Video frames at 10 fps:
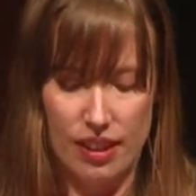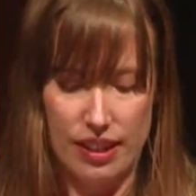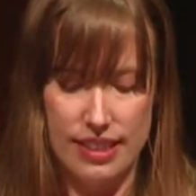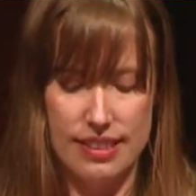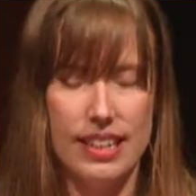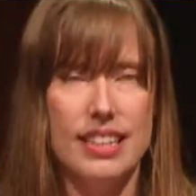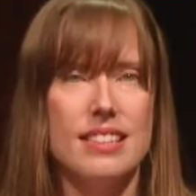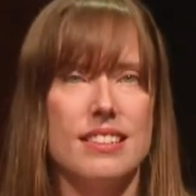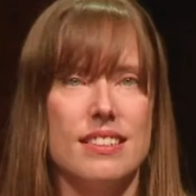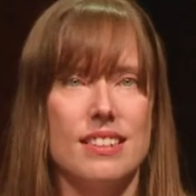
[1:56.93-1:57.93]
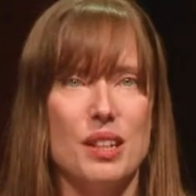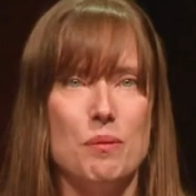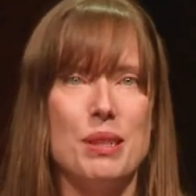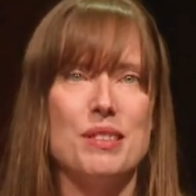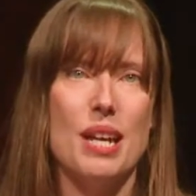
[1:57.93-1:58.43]
Indeed,
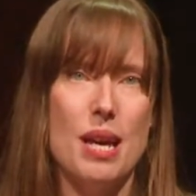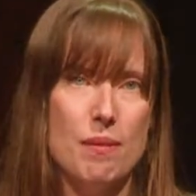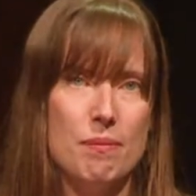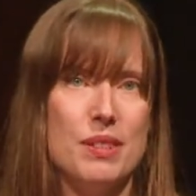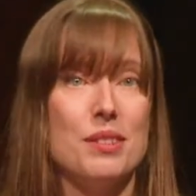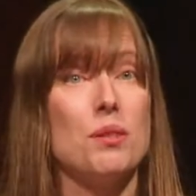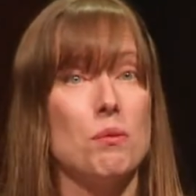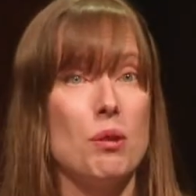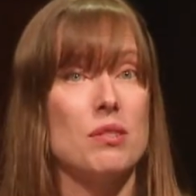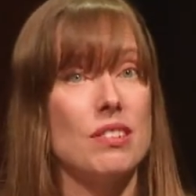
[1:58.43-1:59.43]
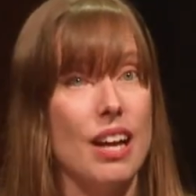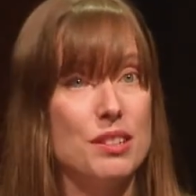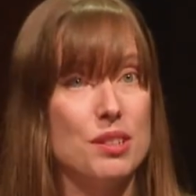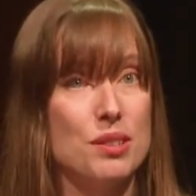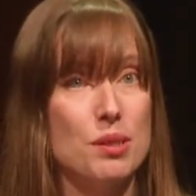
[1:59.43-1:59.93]
Olympic Dam is the world's
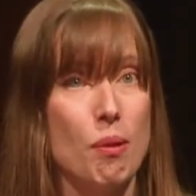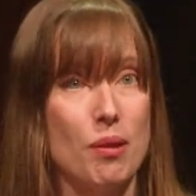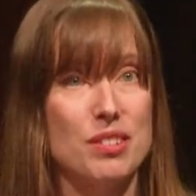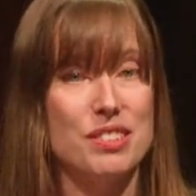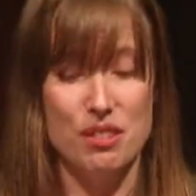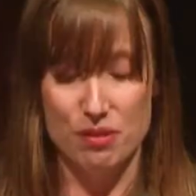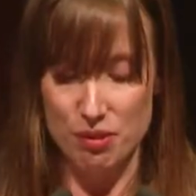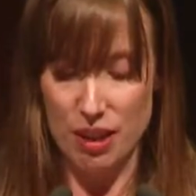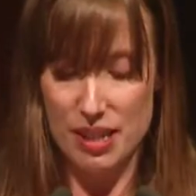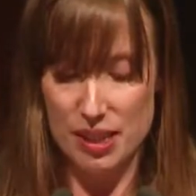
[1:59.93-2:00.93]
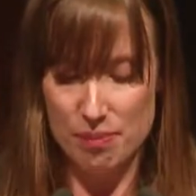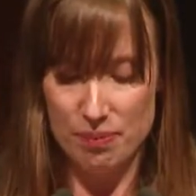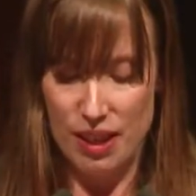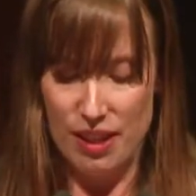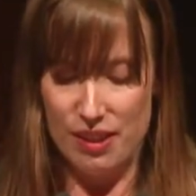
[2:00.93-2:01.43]
largest deposit of
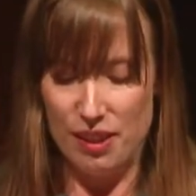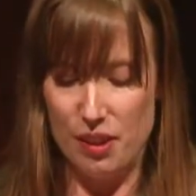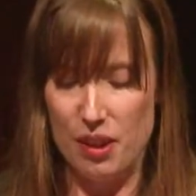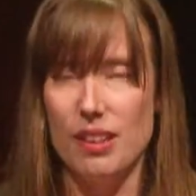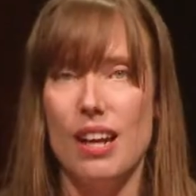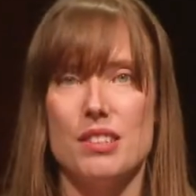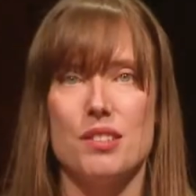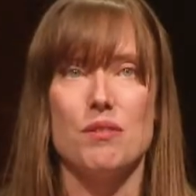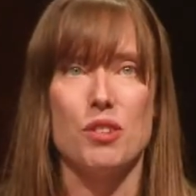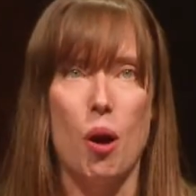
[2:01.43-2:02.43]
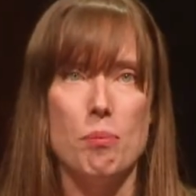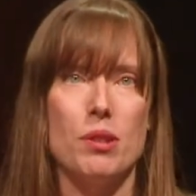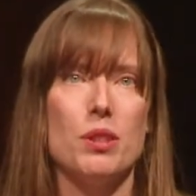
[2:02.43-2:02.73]
uranium, the third largest of copper, and